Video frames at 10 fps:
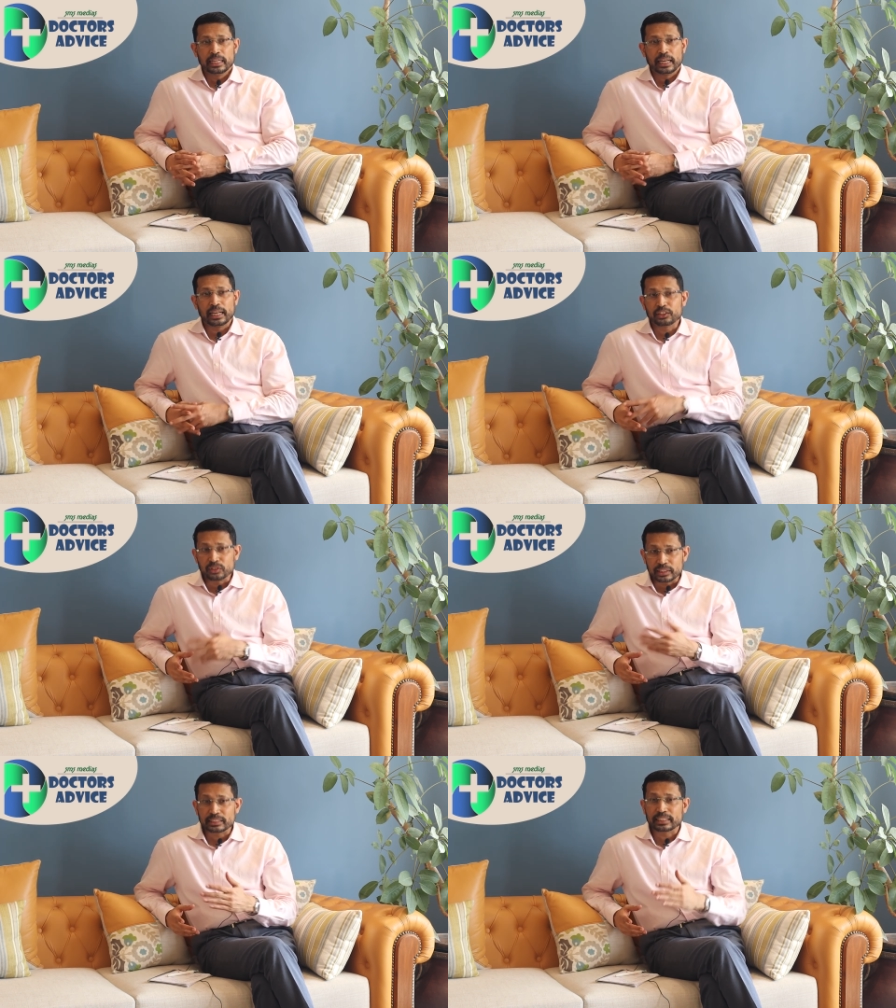to
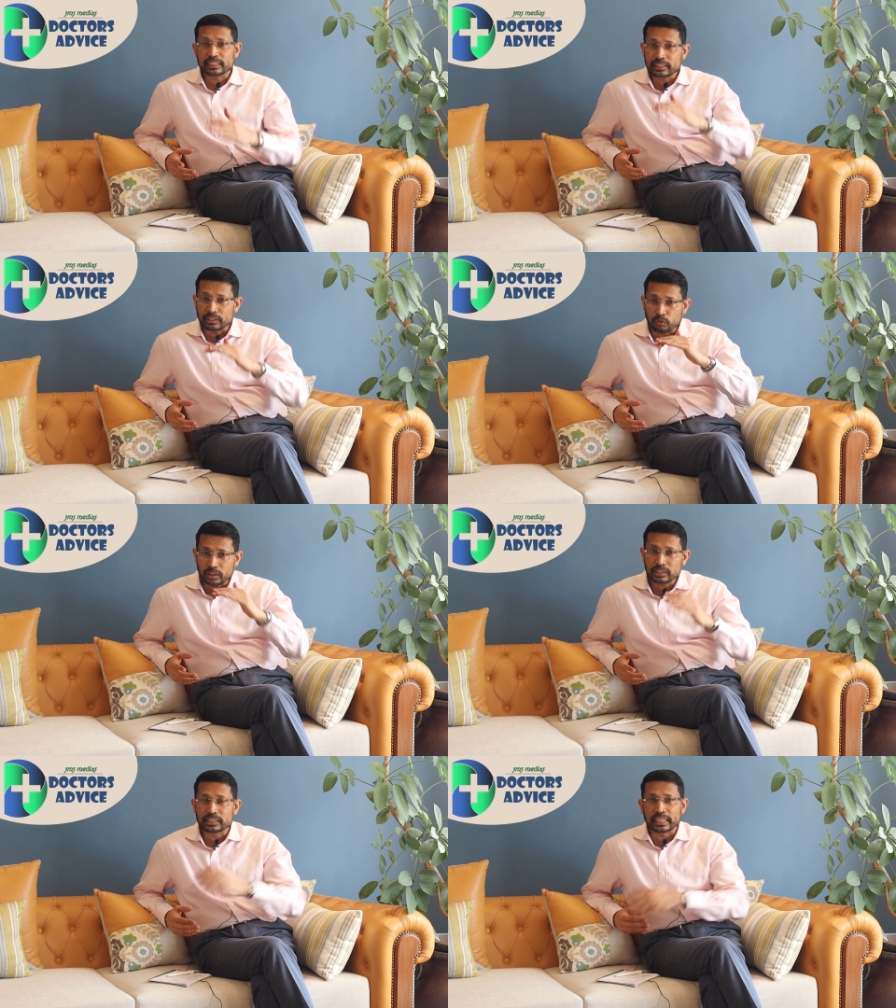discuss at
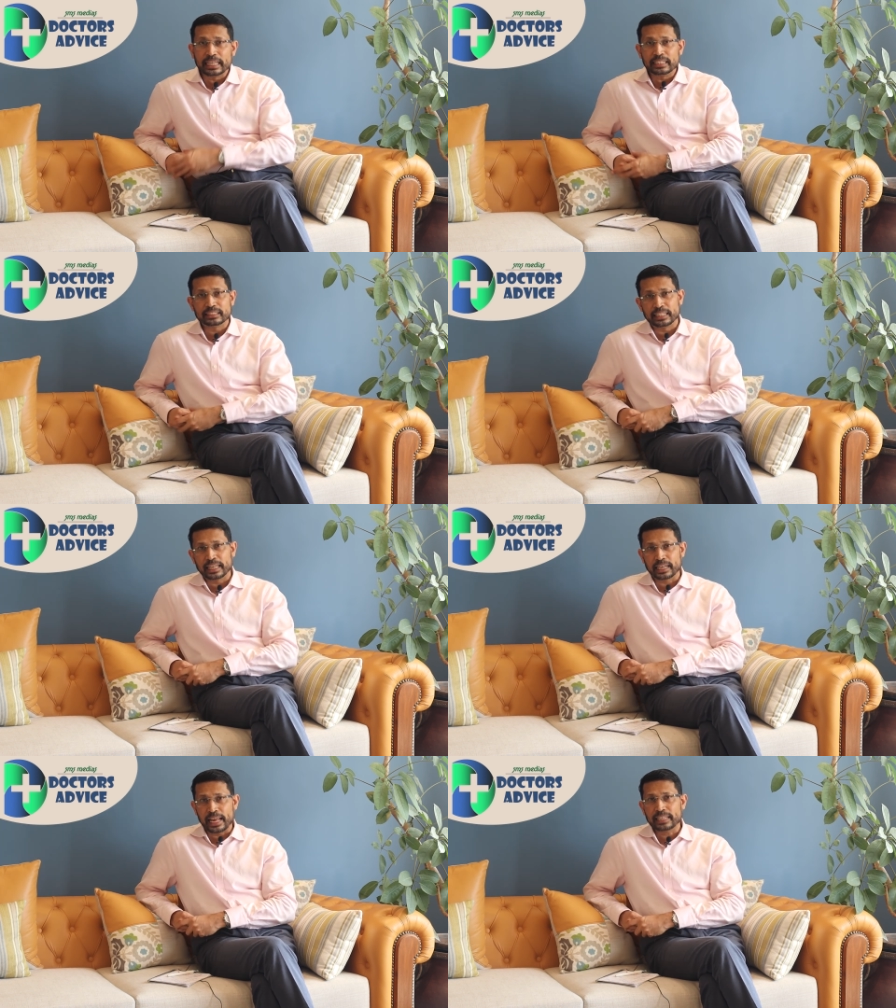what stage they
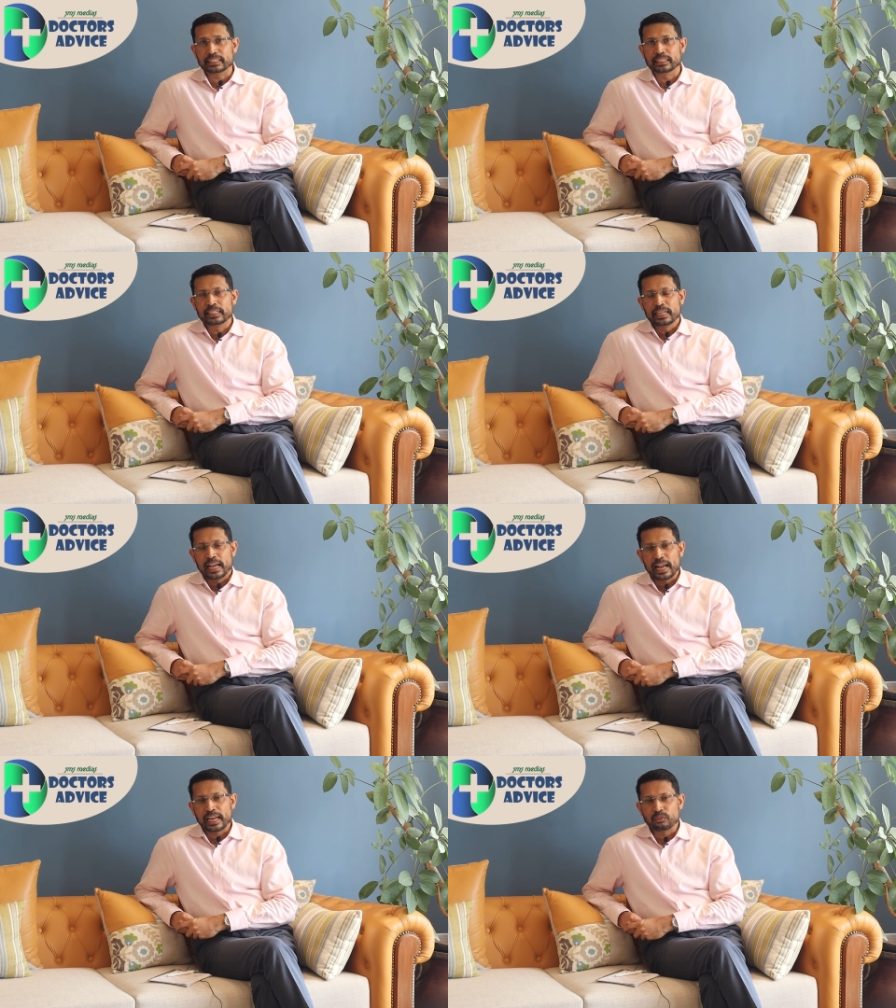are at
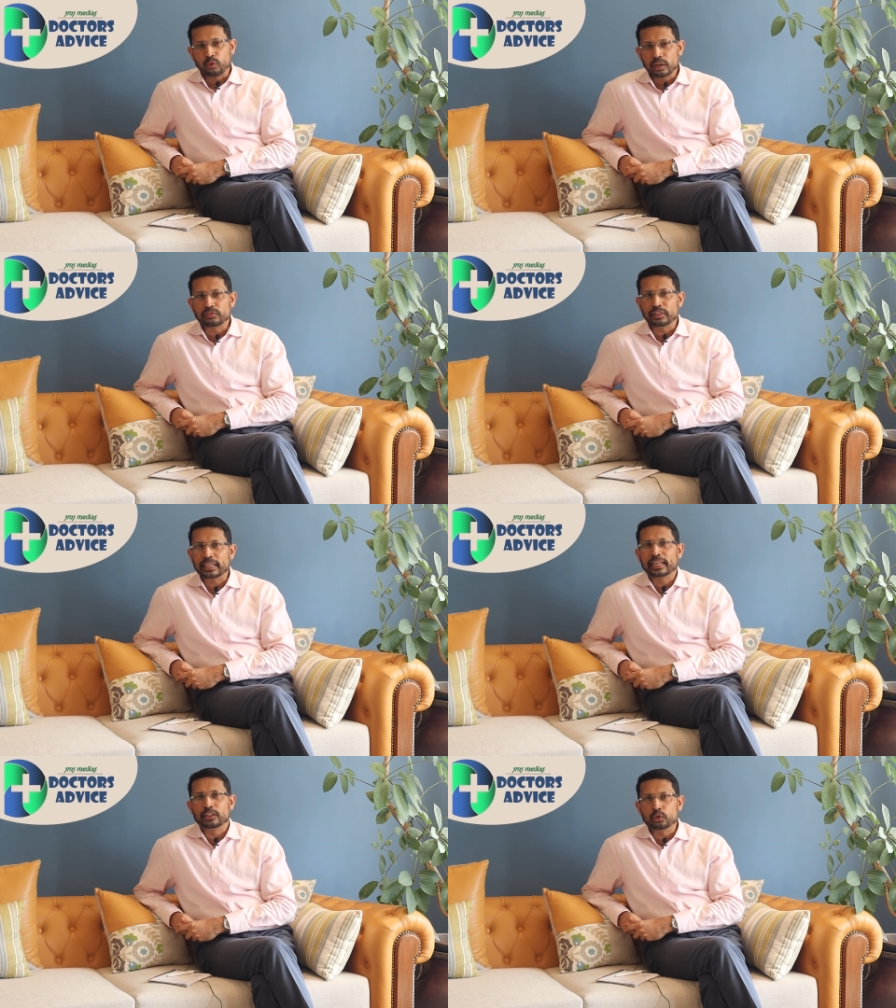and what we
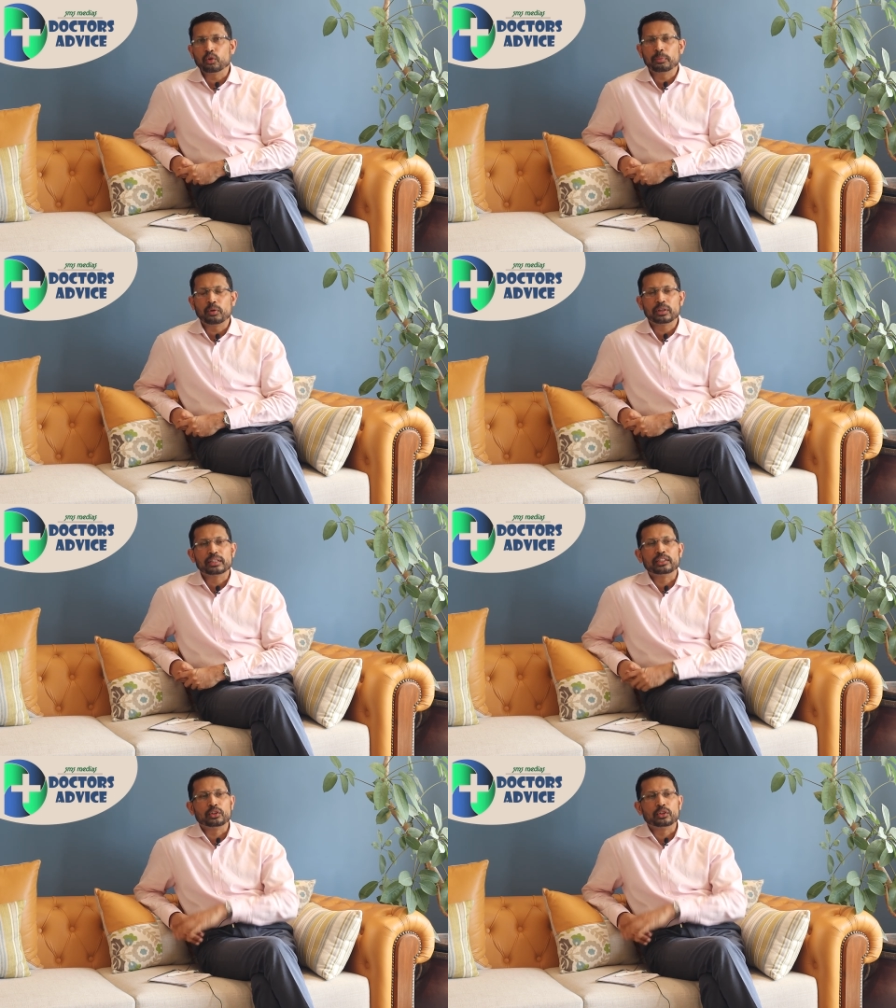can do about it.